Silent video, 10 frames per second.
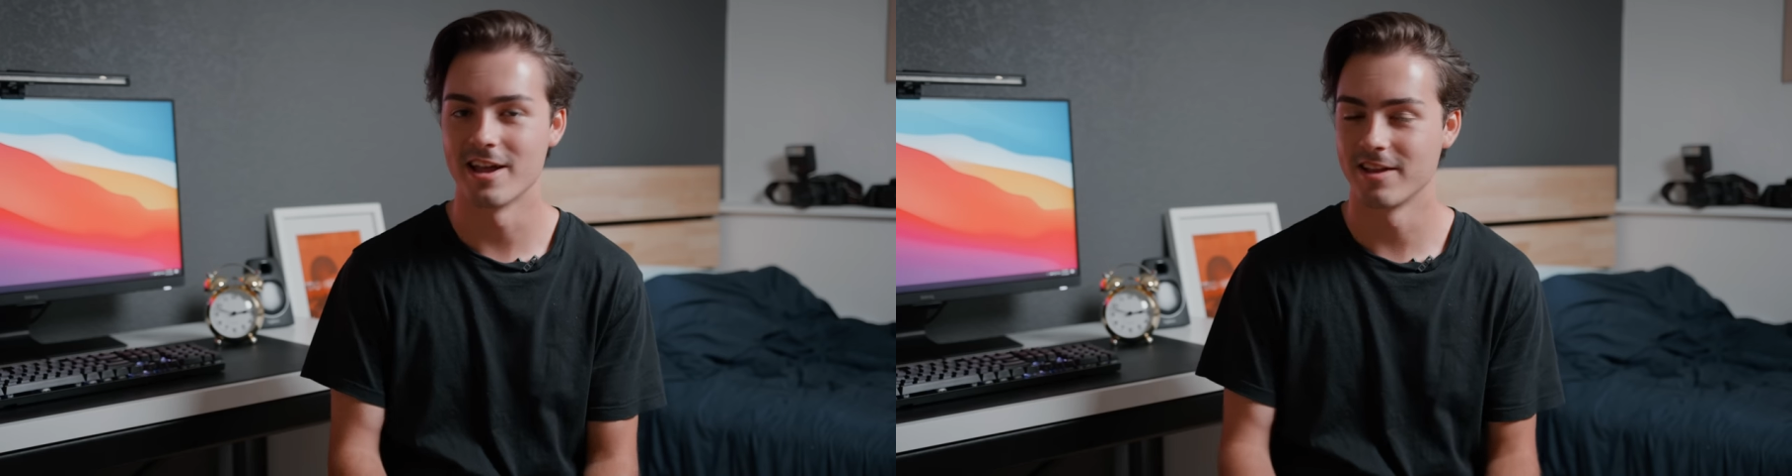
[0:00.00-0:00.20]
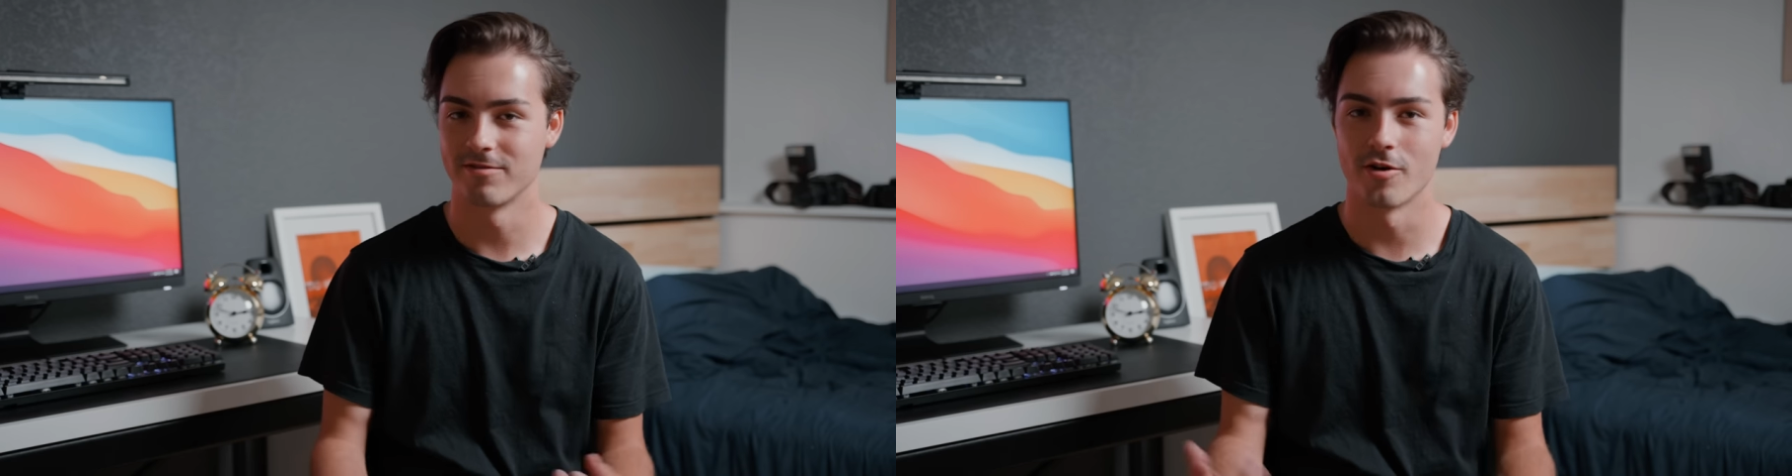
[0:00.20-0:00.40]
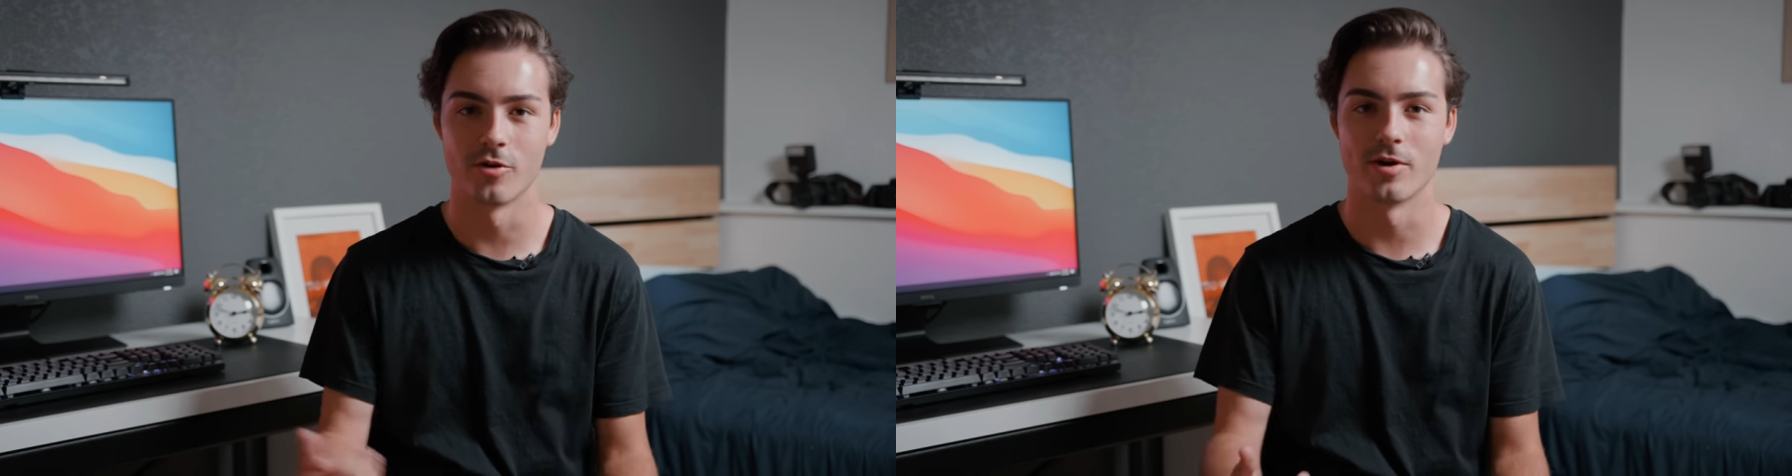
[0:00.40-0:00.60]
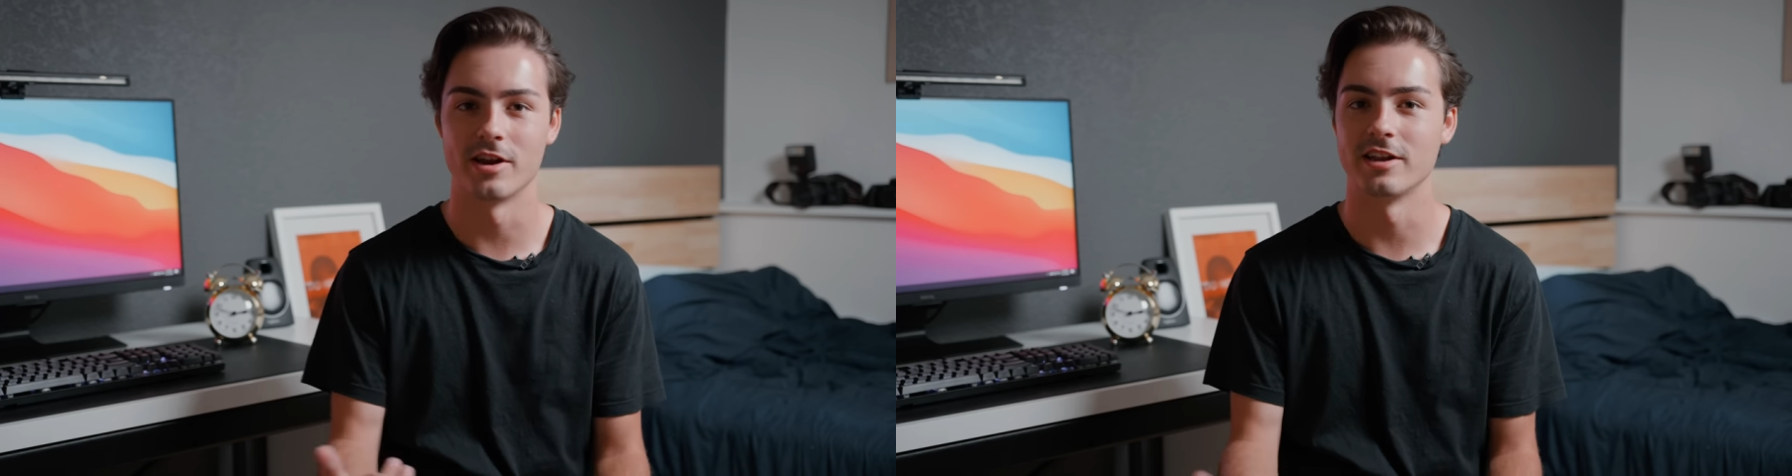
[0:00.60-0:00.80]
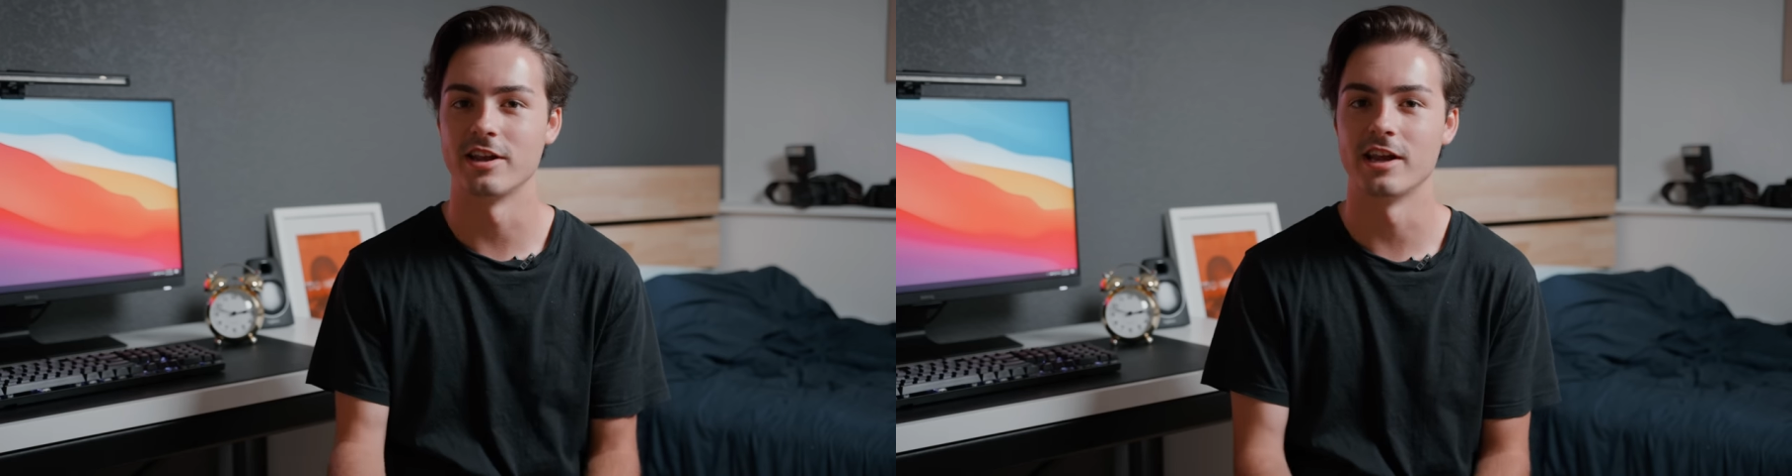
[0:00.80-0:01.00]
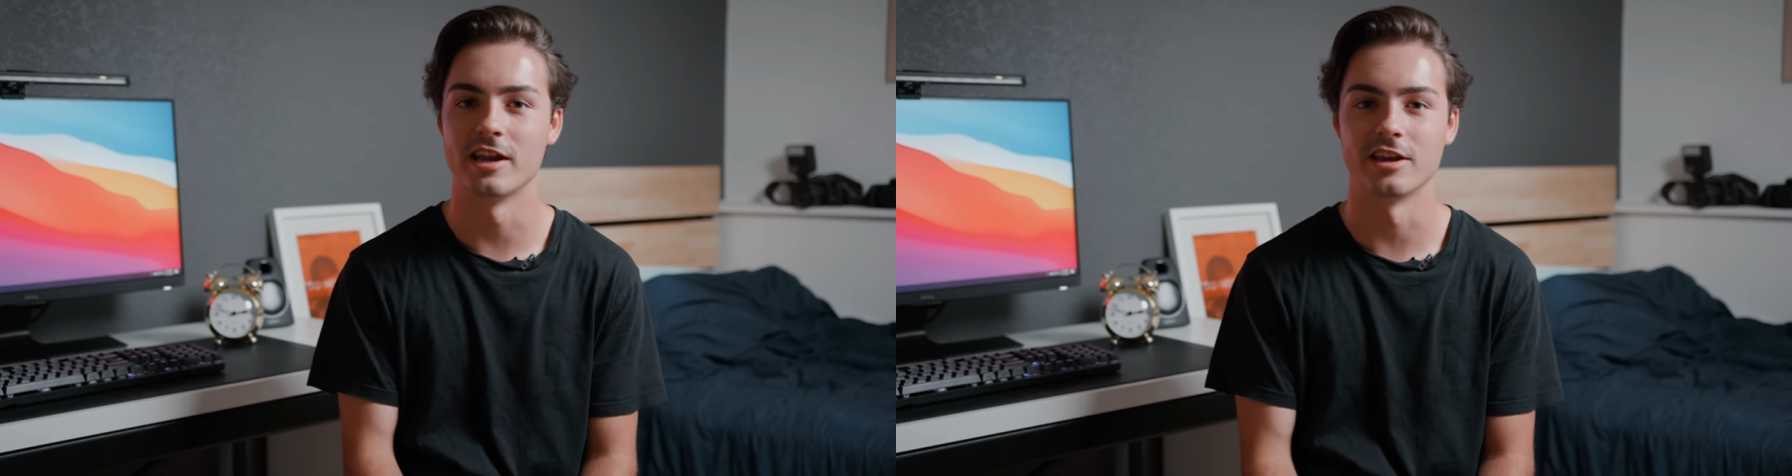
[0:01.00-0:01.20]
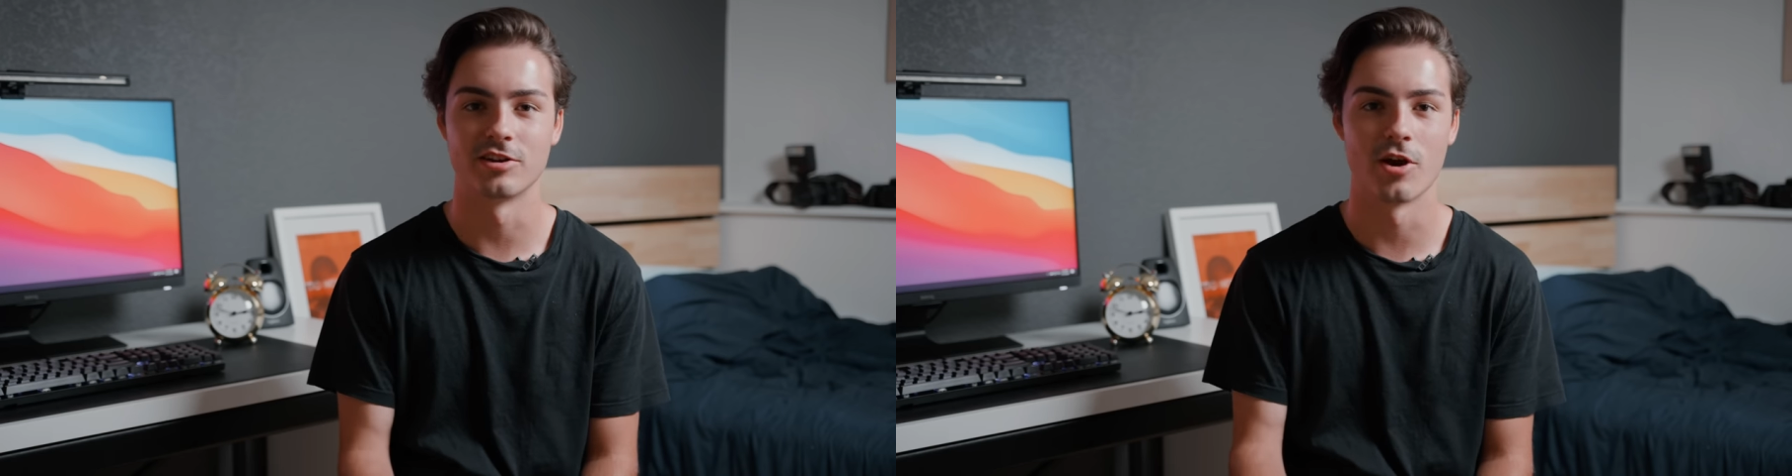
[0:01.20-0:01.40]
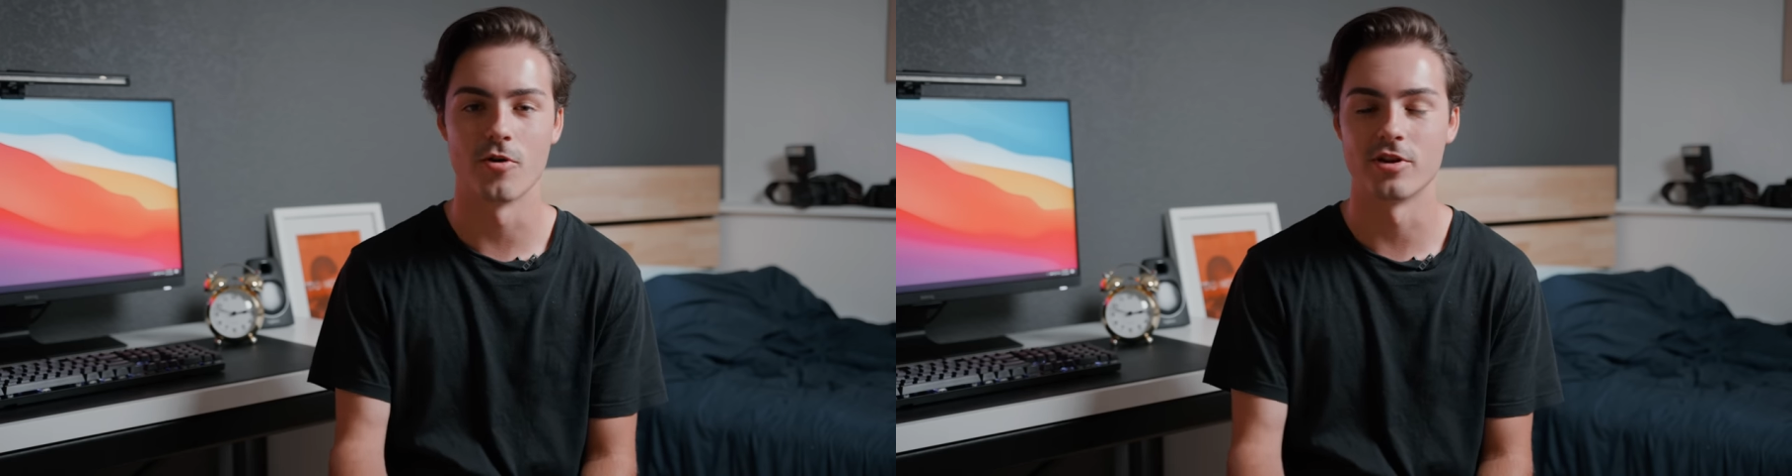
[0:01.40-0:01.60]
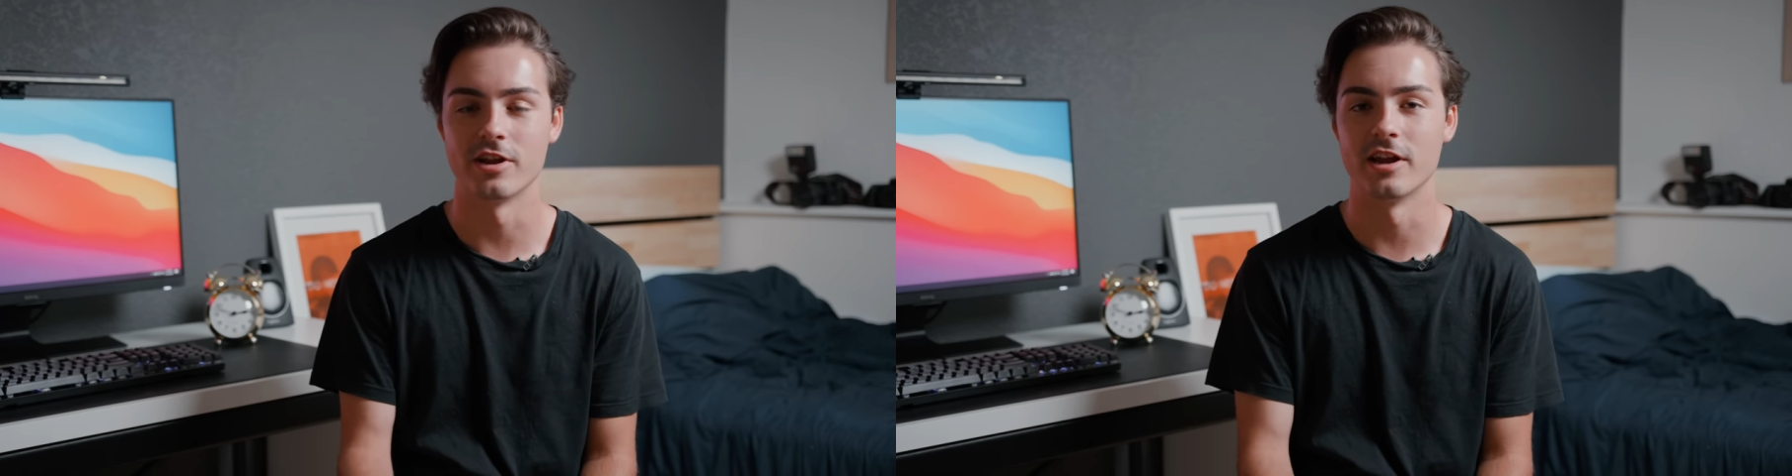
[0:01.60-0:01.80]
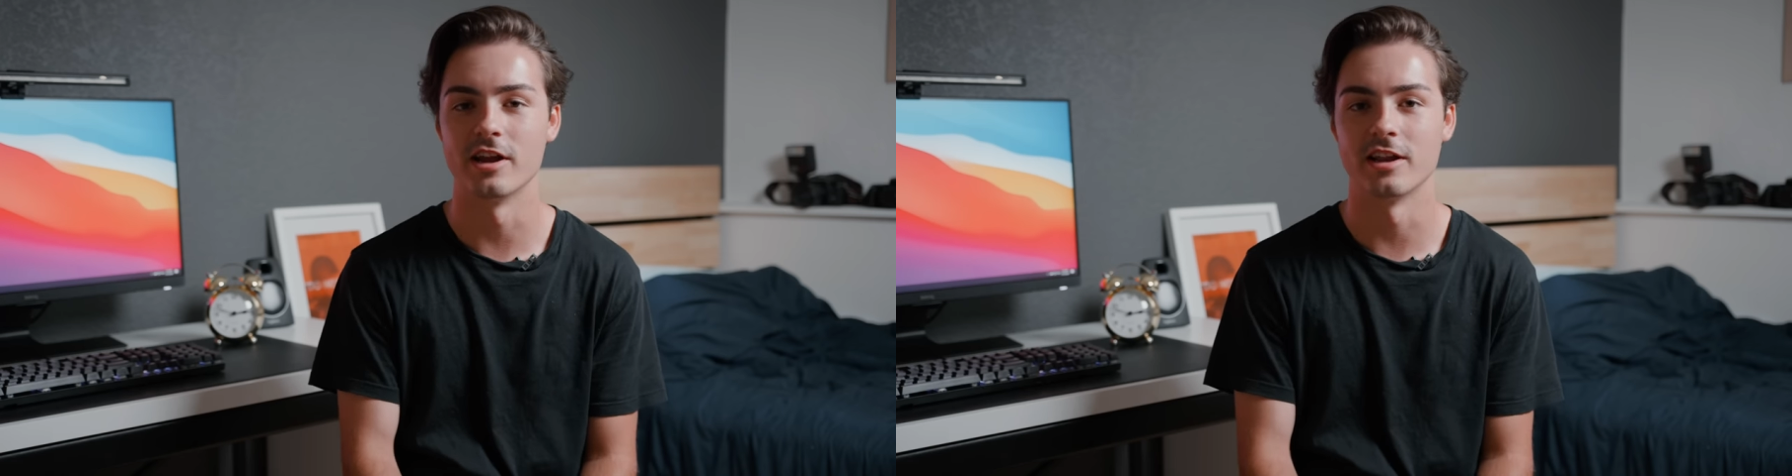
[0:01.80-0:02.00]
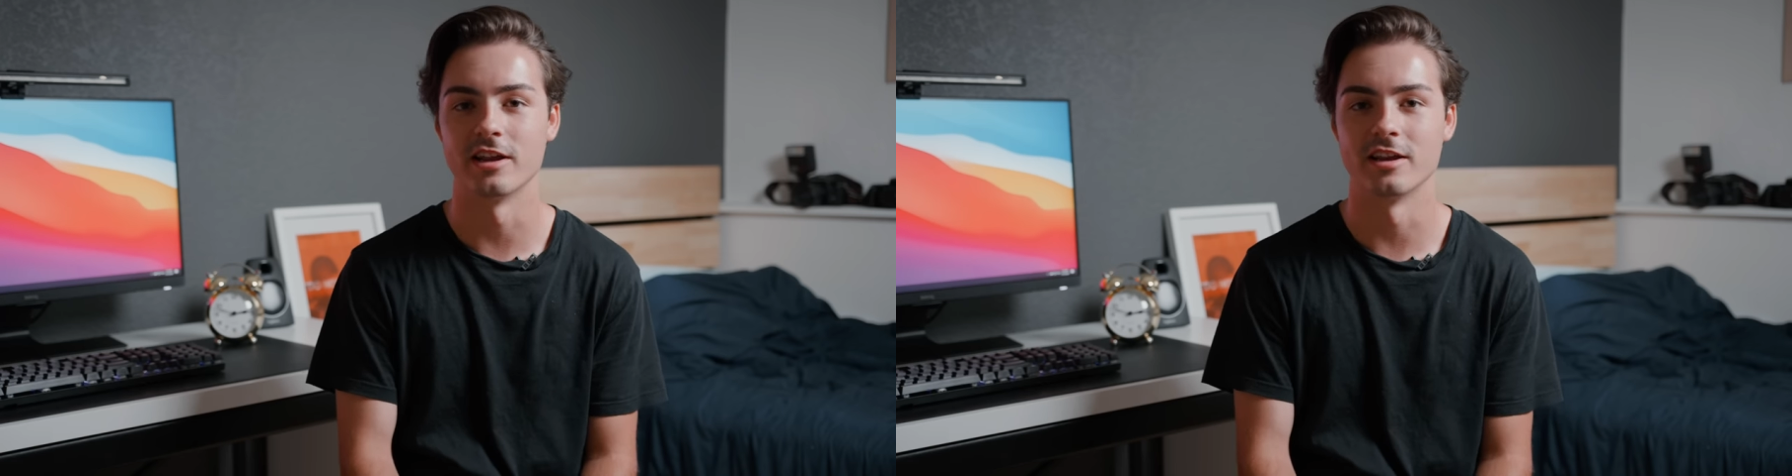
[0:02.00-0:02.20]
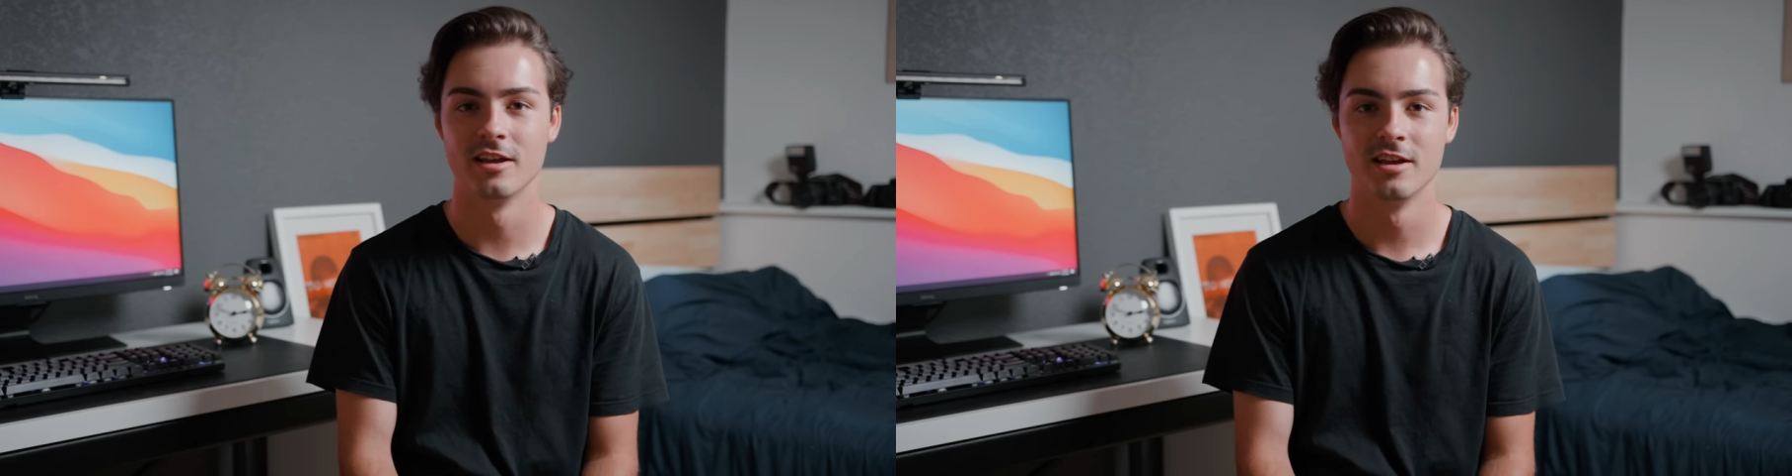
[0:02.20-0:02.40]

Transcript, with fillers: photo editing and coding and